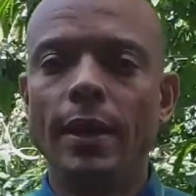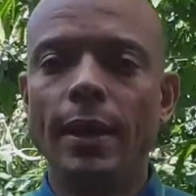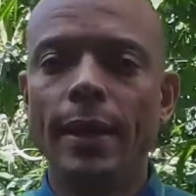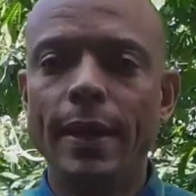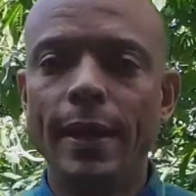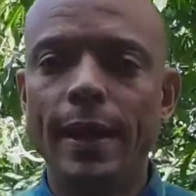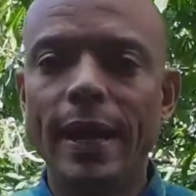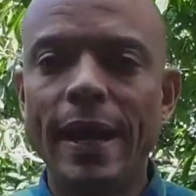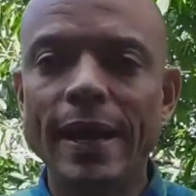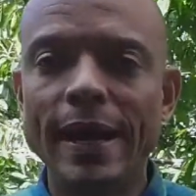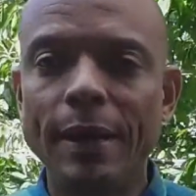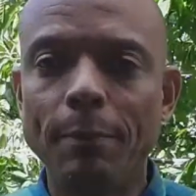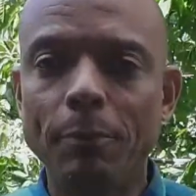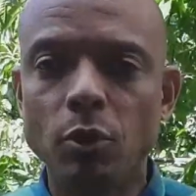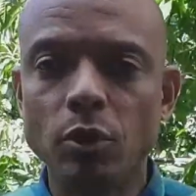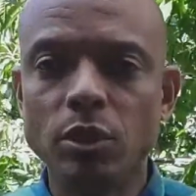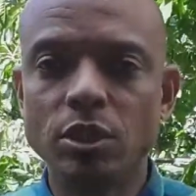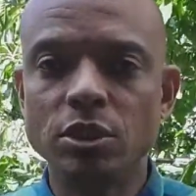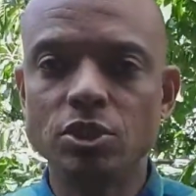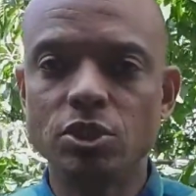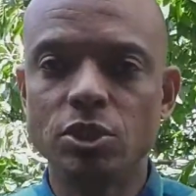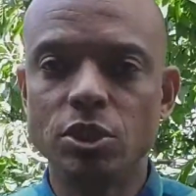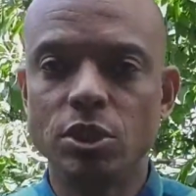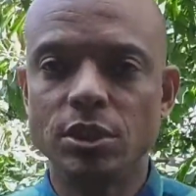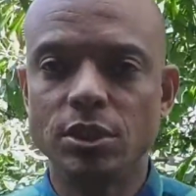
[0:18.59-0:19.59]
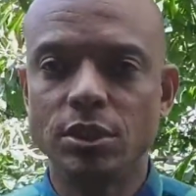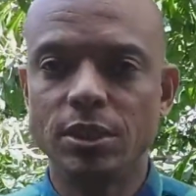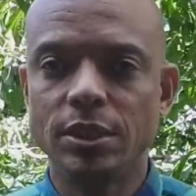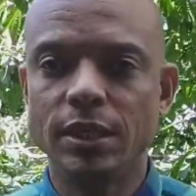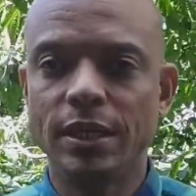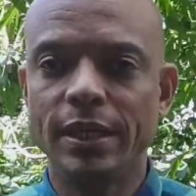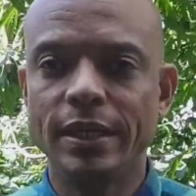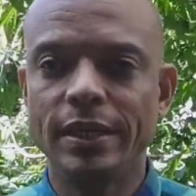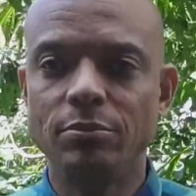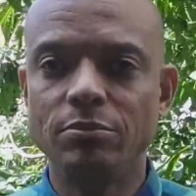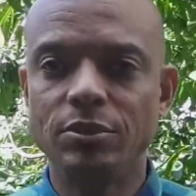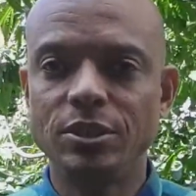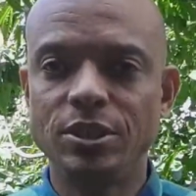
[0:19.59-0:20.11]
I am on a journey.
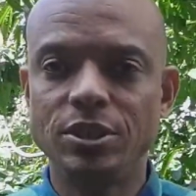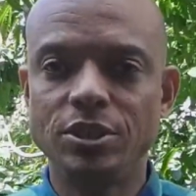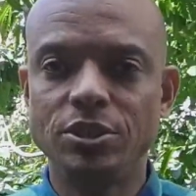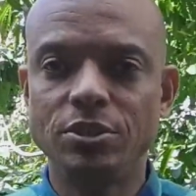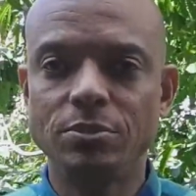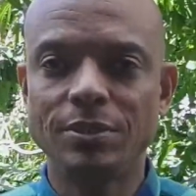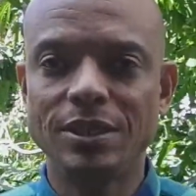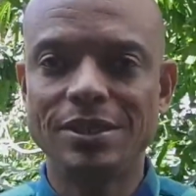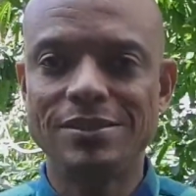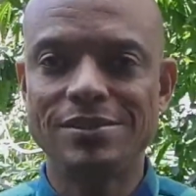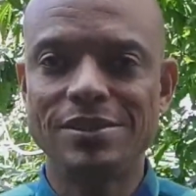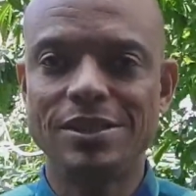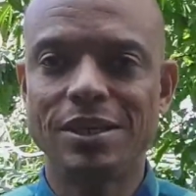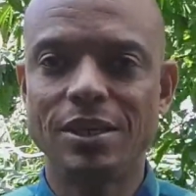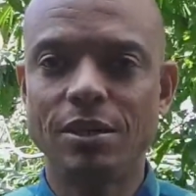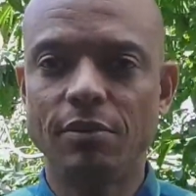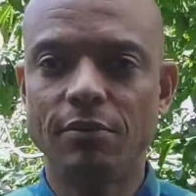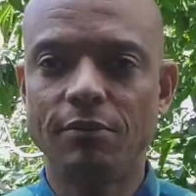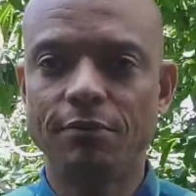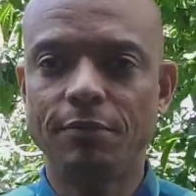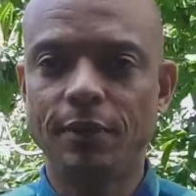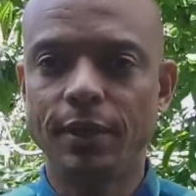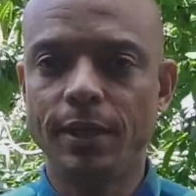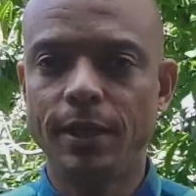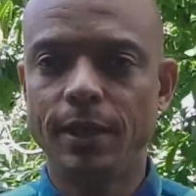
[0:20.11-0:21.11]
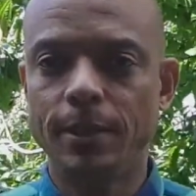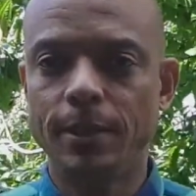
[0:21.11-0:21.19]
I am teaching myself